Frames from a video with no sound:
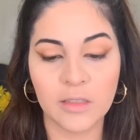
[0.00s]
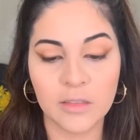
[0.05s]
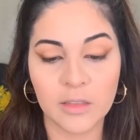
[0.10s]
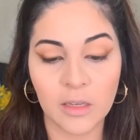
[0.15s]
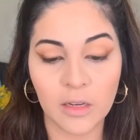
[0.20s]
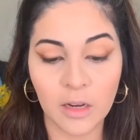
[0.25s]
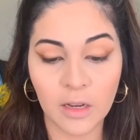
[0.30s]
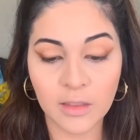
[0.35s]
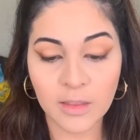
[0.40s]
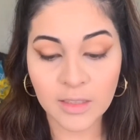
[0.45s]

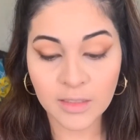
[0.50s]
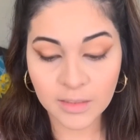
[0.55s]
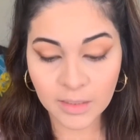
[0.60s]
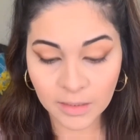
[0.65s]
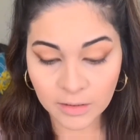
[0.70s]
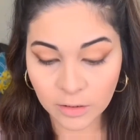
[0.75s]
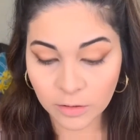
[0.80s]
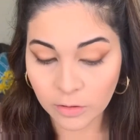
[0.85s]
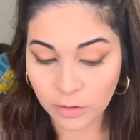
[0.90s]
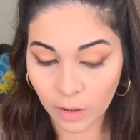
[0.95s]
I got this
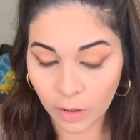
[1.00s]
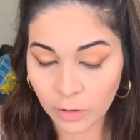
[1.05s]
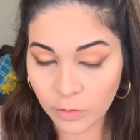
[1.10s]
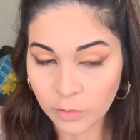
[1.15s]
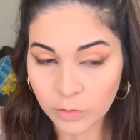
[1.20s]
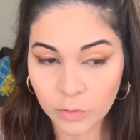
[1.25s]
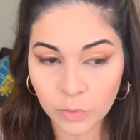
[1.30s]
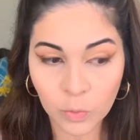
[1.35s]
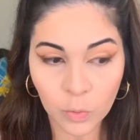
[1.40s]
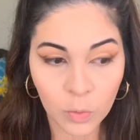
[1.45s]
at the
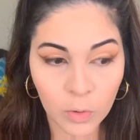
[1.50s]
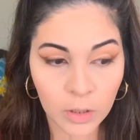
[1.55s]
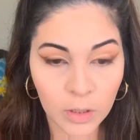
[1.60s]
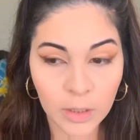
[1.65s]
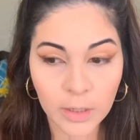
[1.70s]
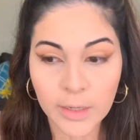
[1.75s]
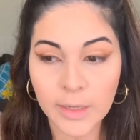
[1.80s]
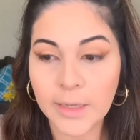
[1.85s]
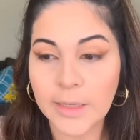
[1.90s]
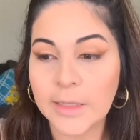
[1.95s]
dollar
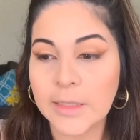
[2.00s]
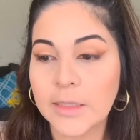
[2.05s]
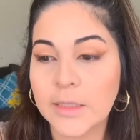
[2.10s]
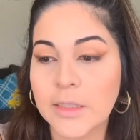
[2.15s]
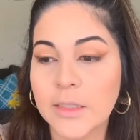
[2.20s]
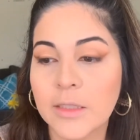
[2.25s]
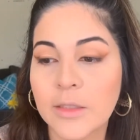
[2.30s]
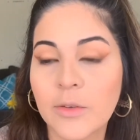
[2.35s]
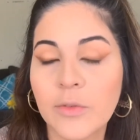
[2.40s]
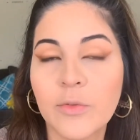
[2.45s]
store
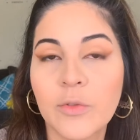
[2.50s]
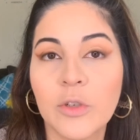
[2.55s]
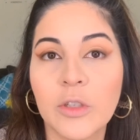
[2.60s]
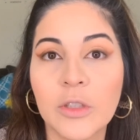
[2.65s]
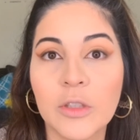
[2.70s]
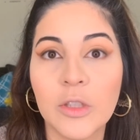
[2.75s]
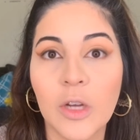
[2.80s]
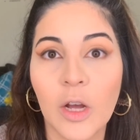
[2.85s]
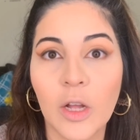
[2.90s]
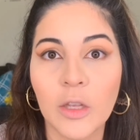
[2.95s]
and for
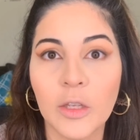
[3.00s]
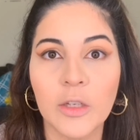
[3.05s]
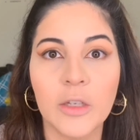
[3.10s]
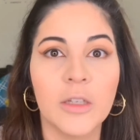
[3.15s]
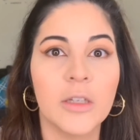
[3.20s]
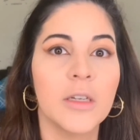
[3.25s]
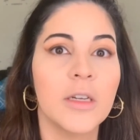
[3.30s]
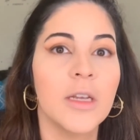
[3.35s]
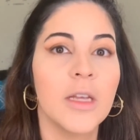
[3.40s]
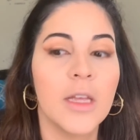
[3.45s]

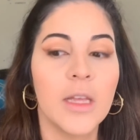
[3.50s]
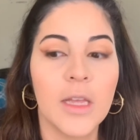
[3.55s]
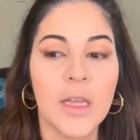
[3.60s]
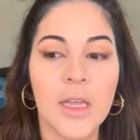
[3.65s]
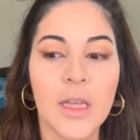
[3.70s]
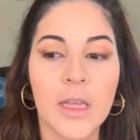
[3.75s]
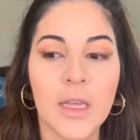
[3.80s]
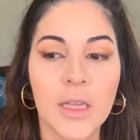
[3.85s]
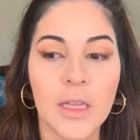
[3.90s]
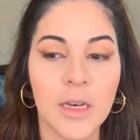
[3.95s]
$1,
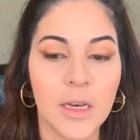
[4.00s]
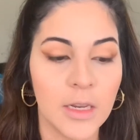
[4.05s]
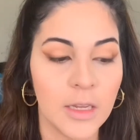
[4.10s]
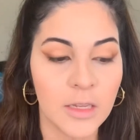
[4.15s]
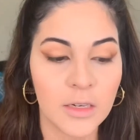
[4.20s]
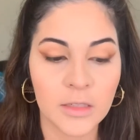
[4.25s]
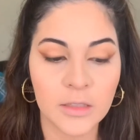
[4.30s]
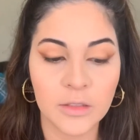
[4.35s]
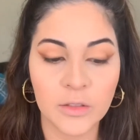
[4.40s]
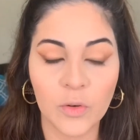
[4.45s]
and
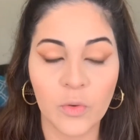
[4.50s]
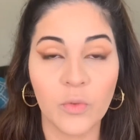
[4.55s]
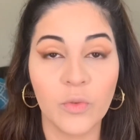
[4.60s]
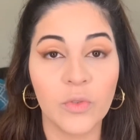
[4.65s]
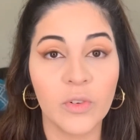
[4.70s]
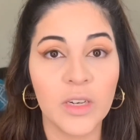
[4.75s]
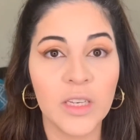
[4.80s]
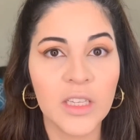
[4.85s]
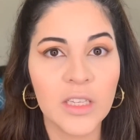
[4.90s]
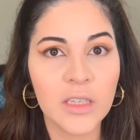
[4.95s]
it is
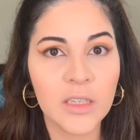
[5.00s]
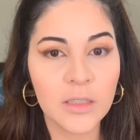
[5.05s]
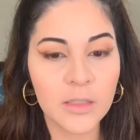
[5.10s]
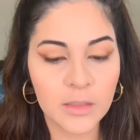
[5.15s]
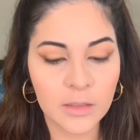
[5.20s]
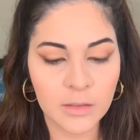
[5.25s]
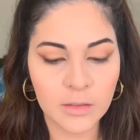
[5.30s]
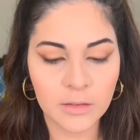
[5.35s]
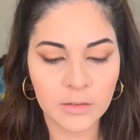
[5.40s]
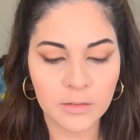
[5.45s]
really
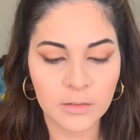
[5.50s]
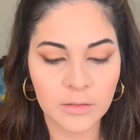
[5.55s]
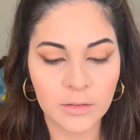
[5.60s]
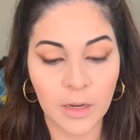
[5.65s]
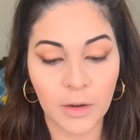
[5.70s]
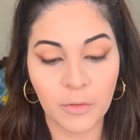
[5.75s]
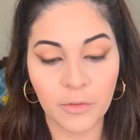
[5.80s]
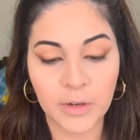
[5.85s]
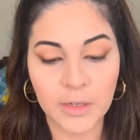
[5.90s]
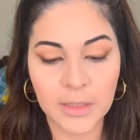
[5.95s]
good.
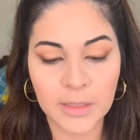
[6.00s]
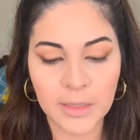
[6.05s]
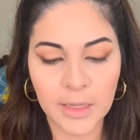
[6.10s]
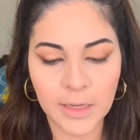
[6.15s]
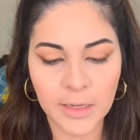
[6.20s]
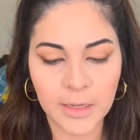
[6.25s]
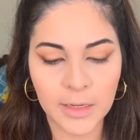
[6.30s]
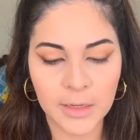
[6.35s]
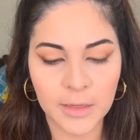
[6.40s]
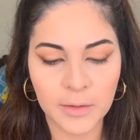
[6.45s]
I really
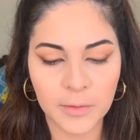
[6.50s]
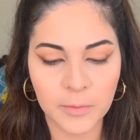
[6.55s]
like it.